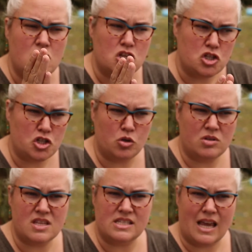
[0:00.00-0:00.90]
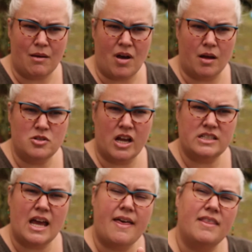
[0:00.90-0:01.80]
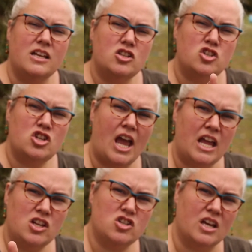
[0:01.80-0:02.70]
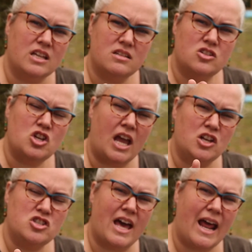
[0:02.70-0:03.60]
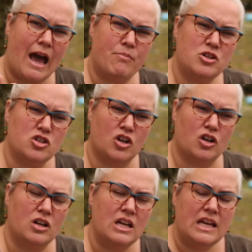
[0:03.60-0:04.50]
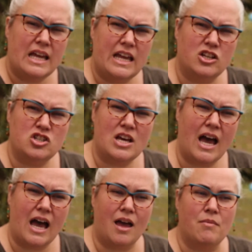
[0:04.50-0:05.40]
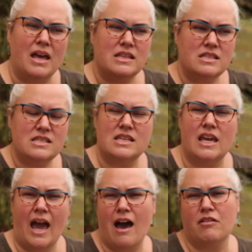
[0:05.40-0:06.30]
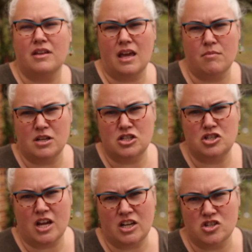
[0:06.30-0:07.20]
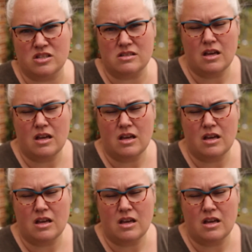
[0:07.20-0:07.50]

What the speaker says: Shoot the same object and then change that aperture each time and see how the image changes.